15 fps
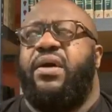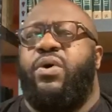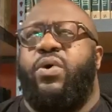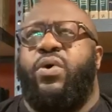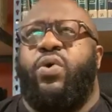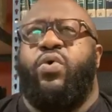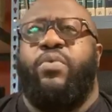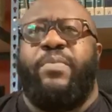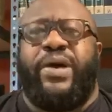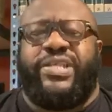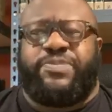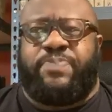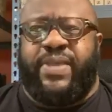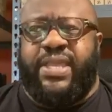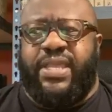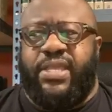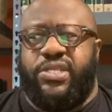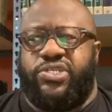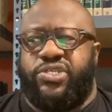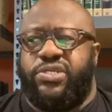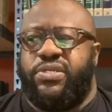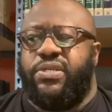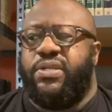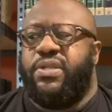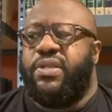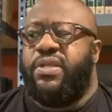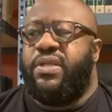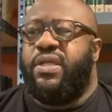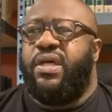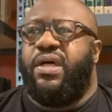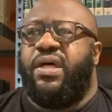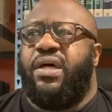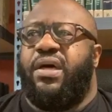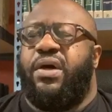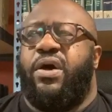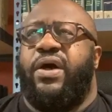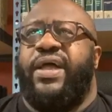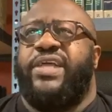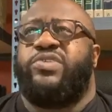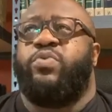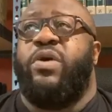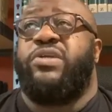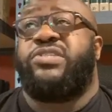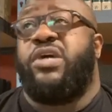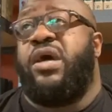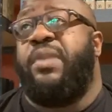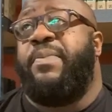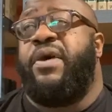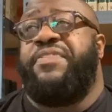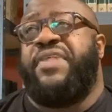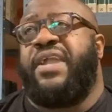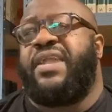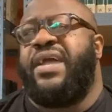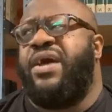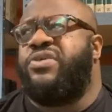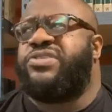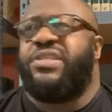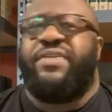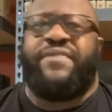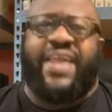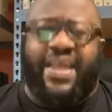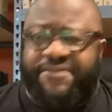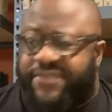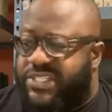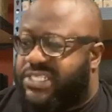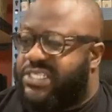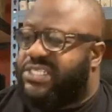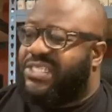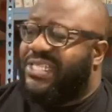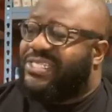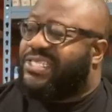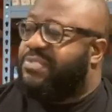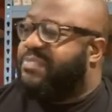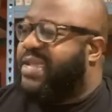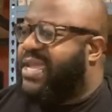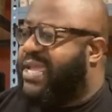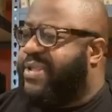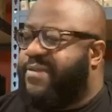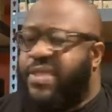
Umar's page, as well, talking about the Council of Ephesus. Listen, man,